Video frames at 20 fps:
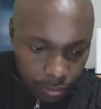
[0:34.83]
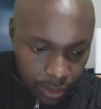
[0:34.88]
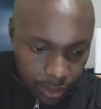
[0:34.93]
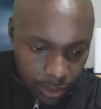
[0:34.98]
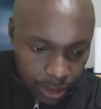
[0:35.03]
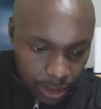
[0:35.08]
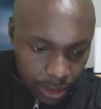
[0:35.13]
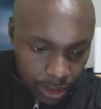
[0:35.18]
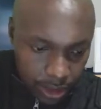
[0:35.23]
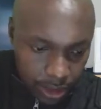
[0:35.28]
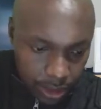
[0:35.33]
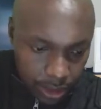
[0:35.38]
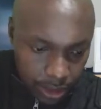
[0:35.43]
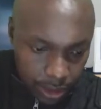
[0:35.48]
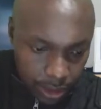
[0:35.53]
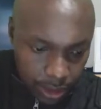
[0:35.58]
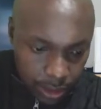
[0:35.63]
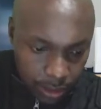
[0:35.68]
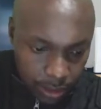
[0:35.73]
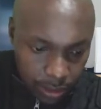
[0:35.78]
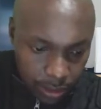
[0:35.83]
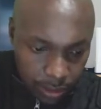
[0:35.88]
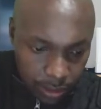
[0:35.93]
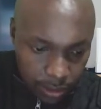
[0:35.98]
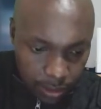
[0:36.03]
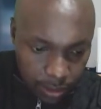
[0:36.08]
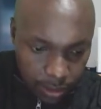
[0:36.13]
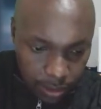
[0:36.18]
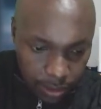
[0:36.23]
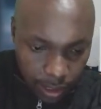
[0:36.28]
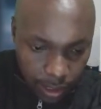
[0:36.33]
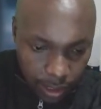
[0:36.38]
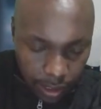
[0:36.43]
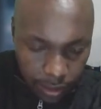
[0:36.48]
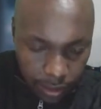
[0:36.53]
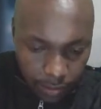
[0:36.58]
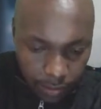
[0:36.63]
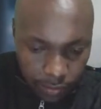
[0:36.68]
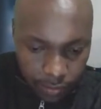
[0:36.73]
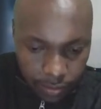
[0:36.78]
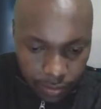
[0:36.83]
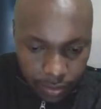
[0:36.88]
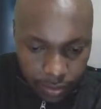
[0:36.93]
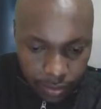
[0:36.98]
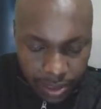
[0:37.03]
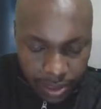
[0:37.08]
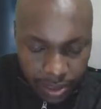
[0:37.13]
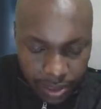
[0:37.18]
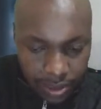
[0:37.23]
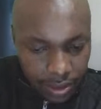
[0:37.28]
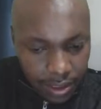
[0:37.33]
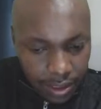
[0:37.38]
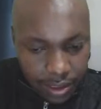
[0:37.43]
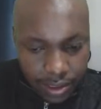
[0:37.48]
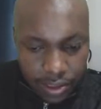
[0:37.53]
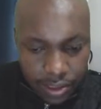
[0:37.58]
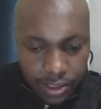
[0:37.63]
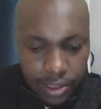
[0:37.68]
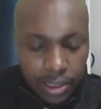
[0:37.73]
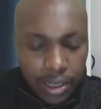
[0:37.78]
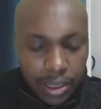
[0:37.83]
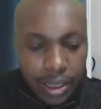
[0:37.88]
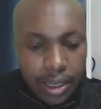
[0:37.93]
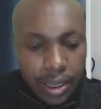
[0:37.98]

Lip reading: This is the curve, it's the sketch,